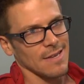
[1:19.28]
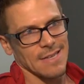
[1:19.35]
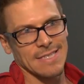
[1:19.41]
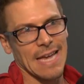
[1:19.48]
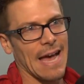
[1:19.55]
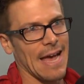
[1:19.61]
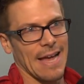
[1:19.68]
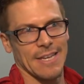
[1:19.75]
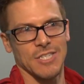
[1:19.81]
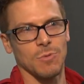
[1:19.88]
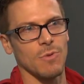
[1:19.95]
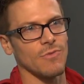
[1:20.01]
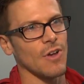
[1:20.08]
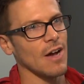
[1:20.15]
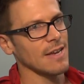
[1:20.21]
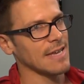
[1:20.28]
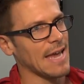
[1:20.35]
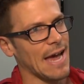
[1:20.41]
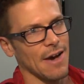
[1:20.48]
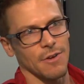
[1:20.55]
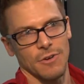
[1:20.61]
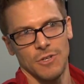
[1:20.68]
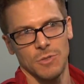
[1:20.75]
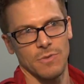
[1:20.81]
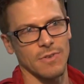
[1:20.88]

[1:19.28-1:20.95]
attacks, we've got counters,